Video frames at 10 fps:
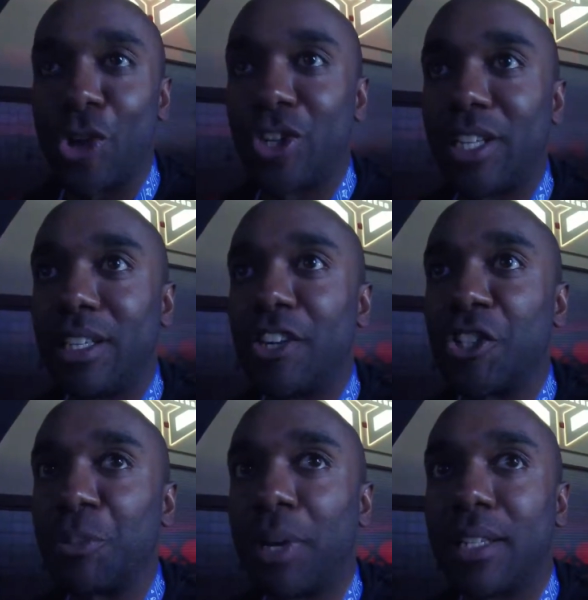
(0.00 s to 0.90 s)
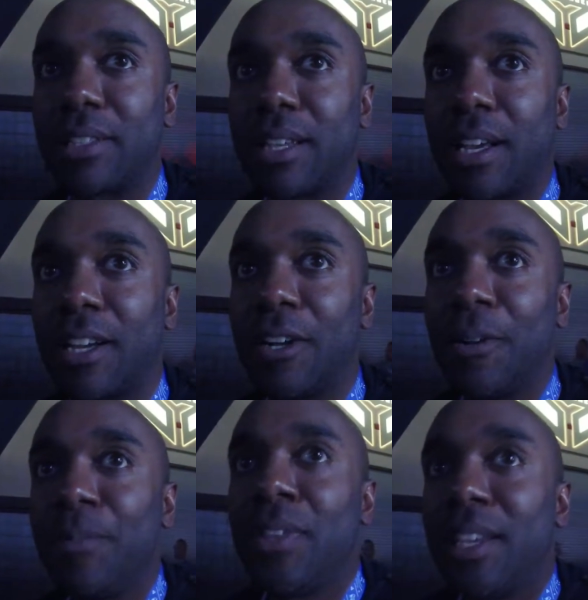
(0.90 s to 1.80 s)
13 years, but
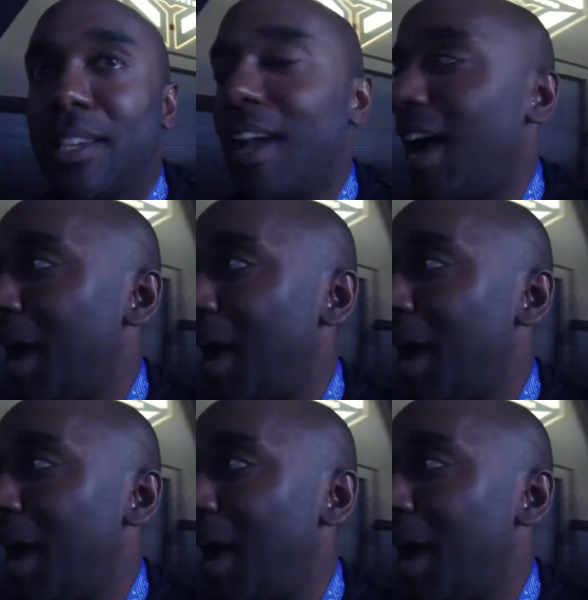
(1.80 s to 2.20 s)
yeah,